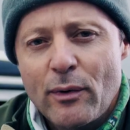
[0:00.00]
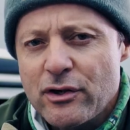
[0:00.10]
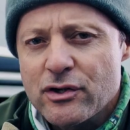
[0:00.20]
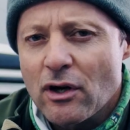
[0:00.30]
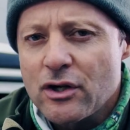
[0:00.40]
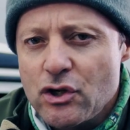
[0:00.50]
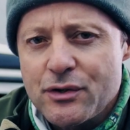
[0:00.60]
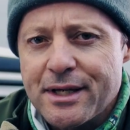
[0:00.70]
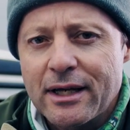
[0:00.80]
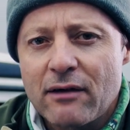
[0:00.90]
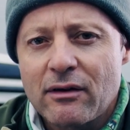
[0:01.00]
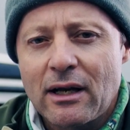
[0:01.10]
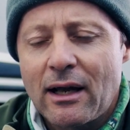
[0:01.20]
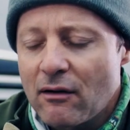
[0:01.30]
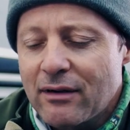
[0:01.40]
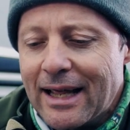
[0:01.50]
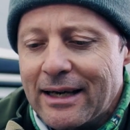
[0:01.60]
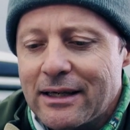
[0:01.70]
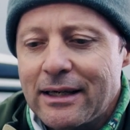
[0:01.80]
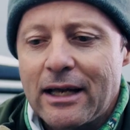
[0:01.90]
When you start using it
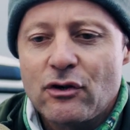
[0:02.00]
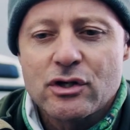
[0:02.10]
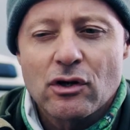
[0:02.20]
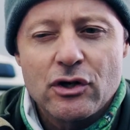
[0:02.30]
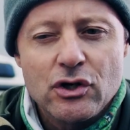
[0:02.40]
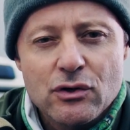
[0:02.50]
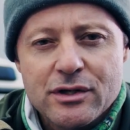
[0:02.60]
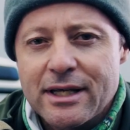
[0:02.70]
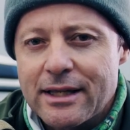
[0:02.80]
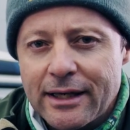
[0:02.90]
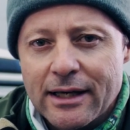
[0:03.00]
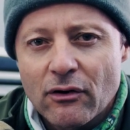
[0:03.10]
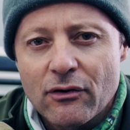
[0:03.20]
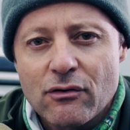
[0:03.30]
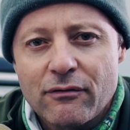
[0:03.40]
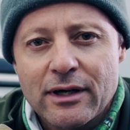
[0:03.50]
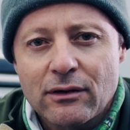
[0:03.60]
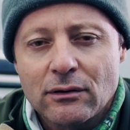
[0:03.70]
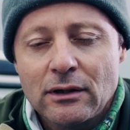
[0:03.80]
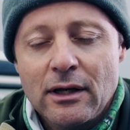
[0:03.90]
overlanding and you start using the gear on your
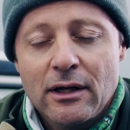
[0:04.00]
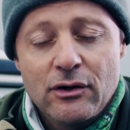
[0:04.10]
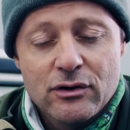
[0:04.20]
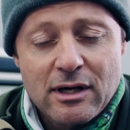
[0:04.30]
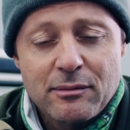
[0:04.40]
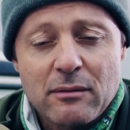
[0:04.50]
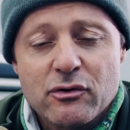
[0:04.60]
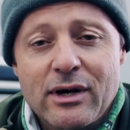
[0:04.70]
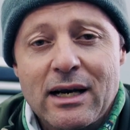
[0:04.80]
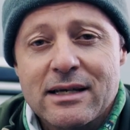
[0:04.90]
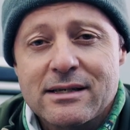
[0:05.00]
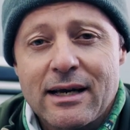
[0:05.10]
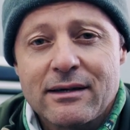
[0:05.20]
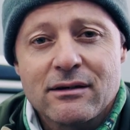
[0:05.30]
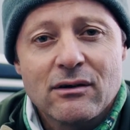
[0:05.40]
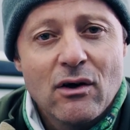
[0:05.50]
vehicle, you sometimes realize that